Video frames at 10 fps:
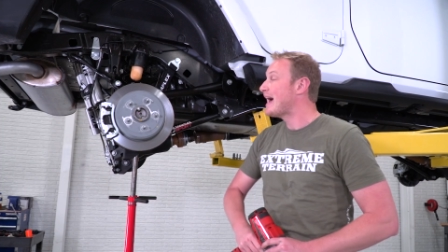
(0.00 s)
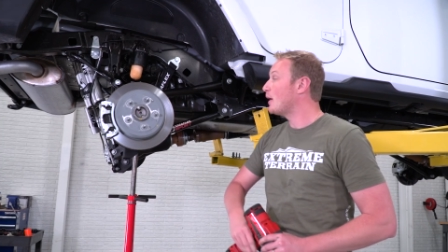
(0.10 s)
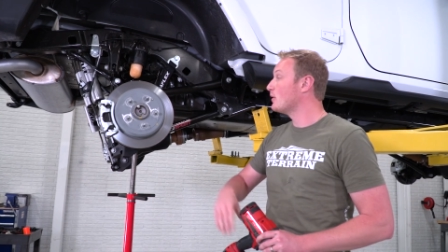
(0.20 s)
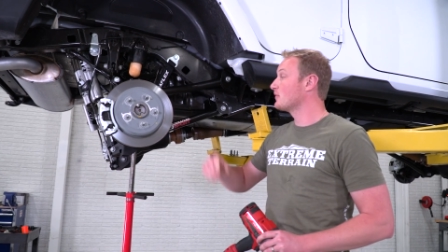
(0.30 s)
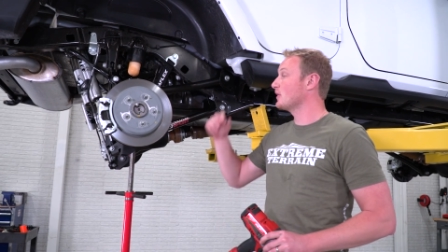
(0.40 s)

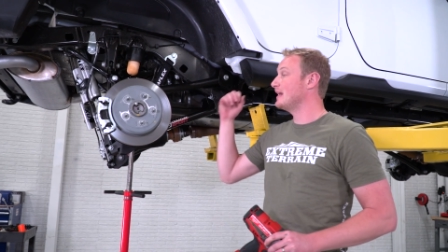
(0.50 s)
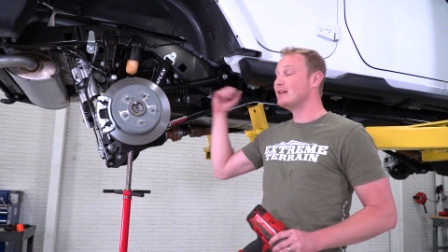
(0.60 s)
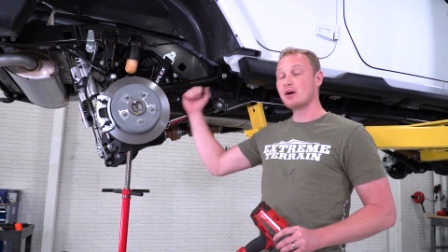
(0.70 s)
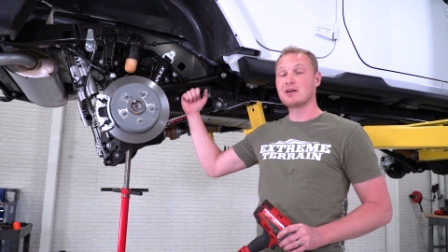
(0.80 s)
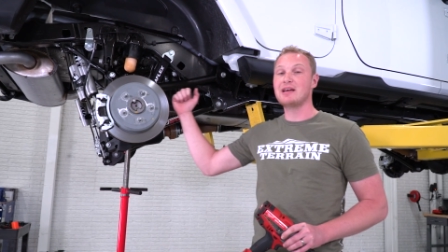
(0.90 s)
However,
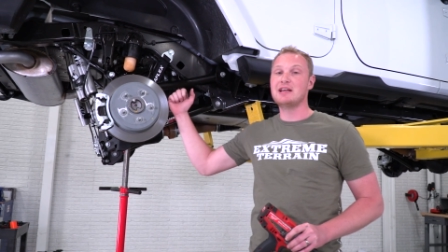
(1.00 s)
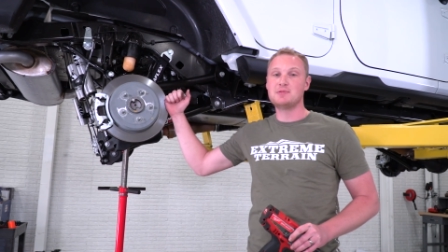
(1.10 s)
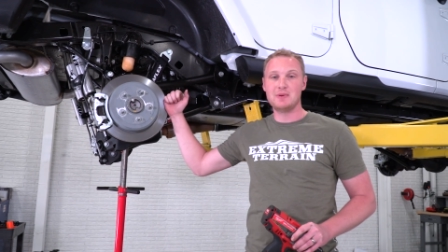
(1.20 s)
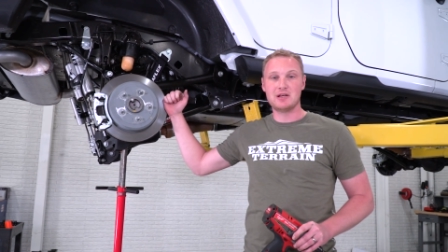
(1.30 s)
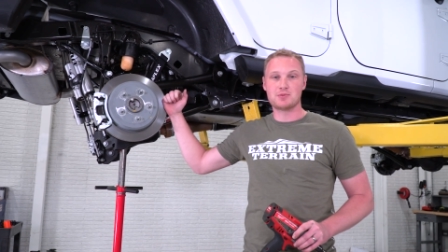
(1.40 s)
in our
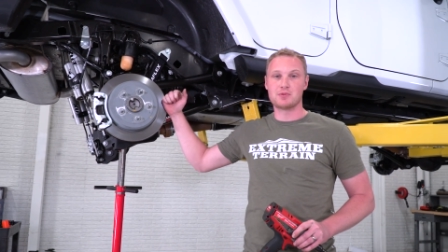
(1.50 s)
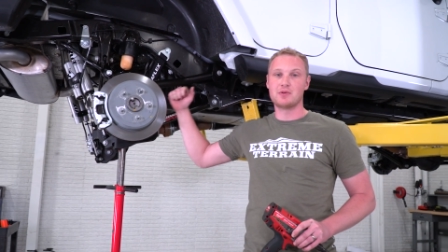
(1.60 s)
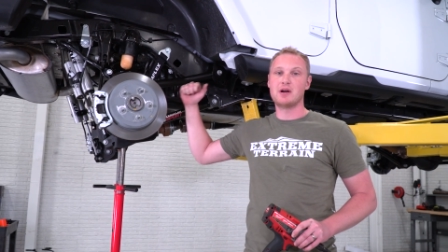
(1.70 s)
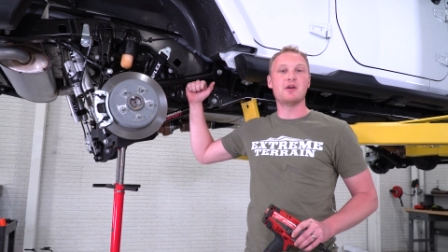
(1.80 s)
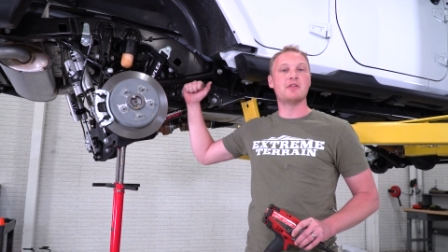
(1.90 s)
case, because we're
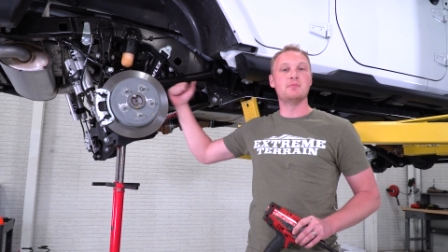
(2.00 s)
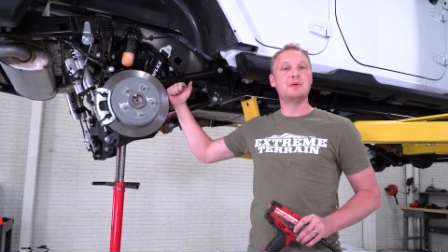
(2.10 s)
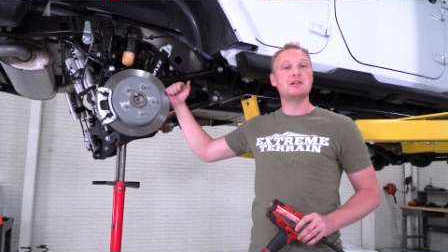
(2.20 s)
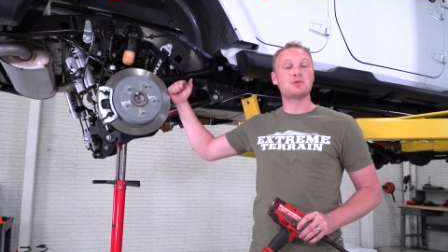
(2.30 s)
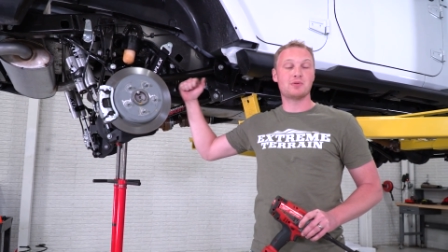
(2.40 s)
running on the
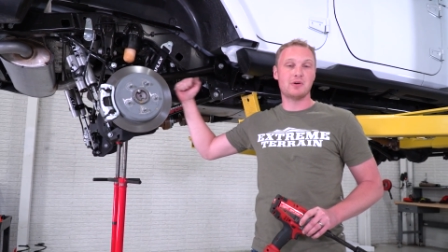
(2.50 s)
beach, we're